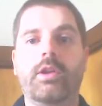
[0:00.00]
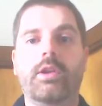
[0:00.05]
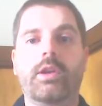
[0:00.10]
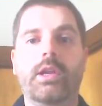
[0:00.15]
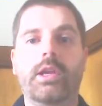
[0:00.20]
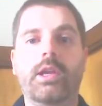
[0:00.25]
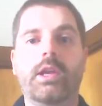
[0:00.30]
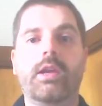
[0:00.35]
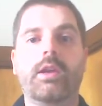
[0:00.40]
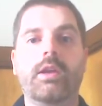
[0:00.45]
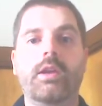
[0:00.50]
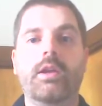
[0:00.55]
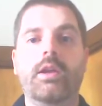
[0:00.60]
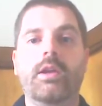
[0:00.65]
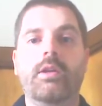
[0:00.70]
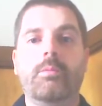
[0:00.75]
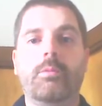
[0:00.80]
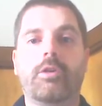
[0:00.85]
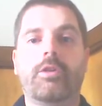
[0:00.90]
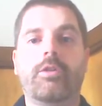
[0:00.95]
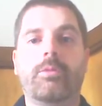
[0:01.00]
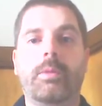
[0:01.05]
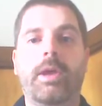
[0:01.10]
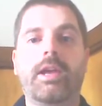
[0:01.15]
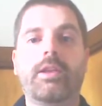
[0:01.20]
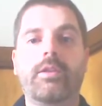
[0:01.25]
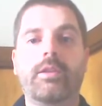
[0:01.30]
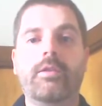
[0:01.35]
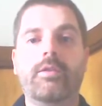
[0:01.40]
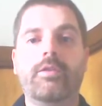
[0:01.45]
unique
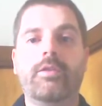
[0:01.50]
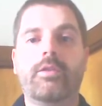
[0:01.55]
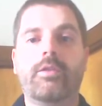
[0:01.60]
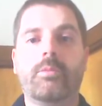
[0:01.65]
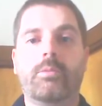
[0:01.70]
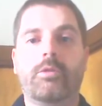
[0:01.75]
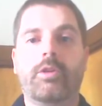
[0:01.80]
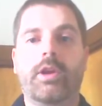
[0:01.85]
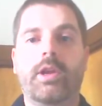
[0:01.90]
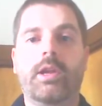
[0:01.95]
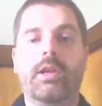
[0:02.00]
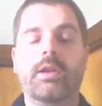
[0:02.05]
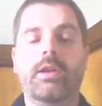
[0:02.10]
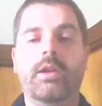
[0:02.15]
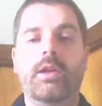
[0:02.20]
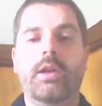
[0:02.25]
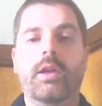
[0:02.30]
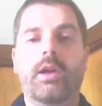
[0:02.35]
perspectives to bring.